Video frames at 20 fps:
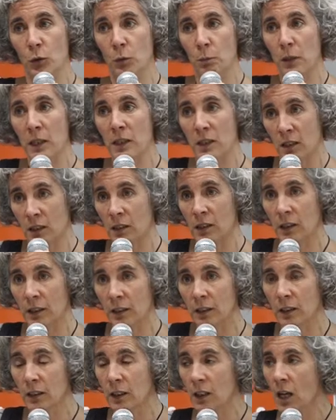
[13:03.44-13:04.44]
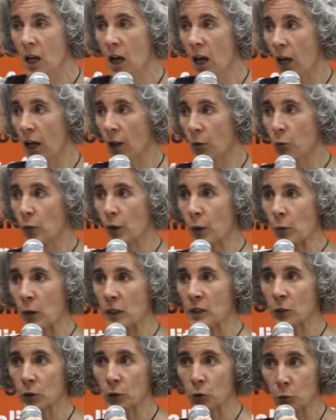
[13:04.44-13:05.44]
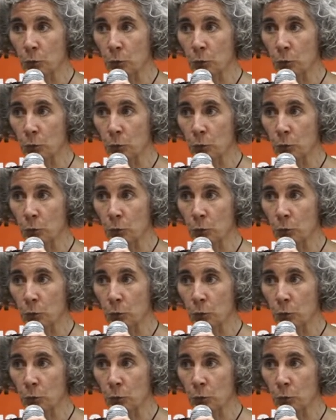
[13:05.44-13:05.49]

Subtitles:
were basically requested